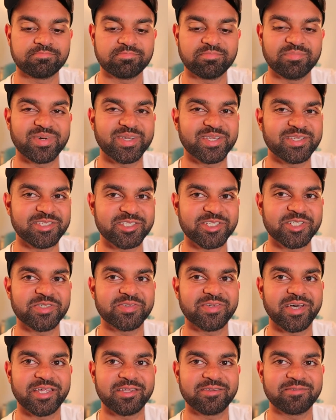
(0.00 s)
But until
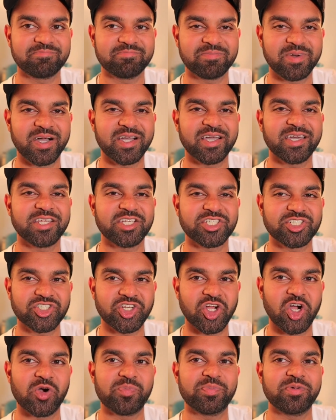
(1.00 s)
then, I'm going to
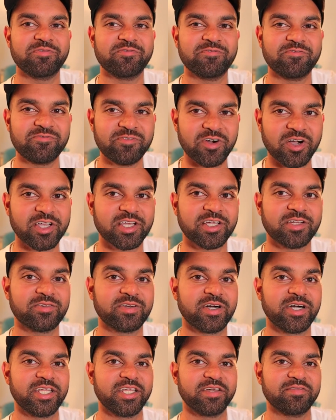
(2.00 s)
show up and fucking
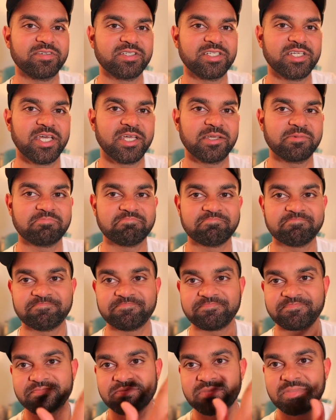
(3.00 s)
grind every day.
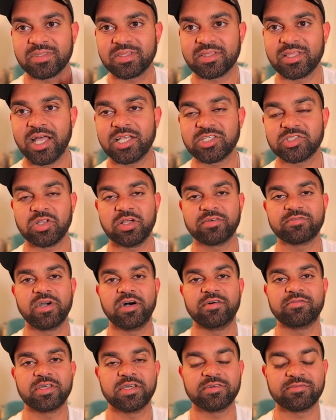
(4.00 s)
That's all I've
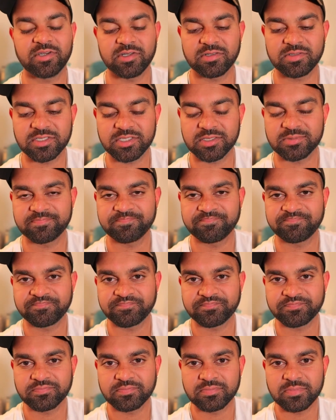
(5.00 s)
got for you, folks.
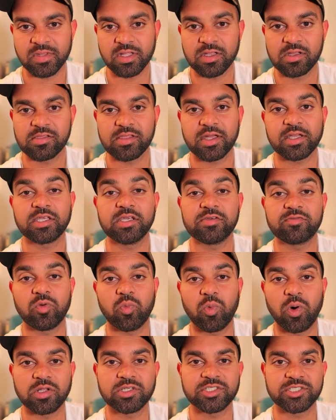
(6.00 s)
Thank you for
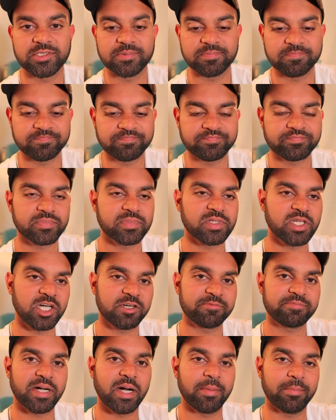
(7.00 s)
watching.
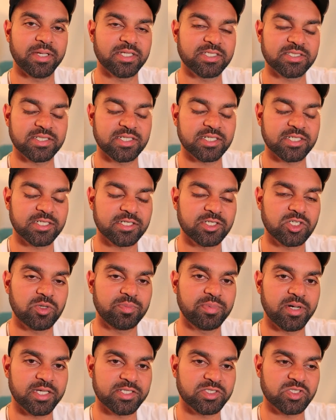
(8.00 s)
Earthbound Mystic, your
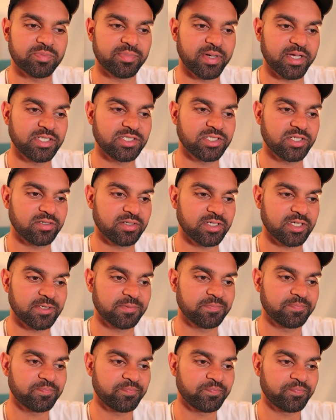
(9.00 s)
personal base yogi.
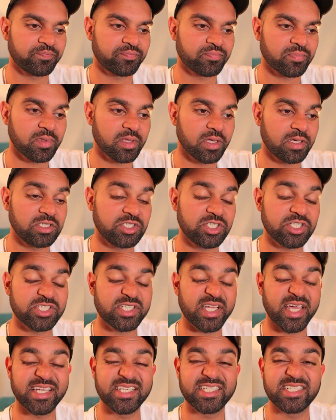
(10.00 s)
Just
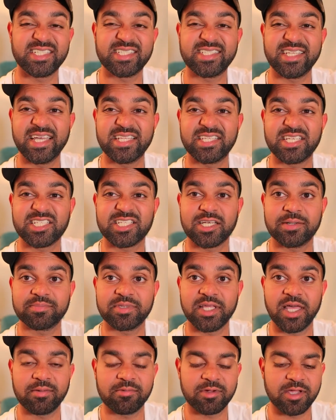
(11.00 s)
a status
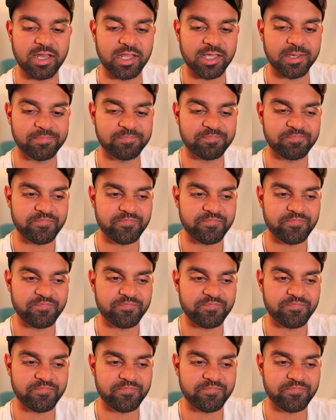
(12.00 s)
update, really.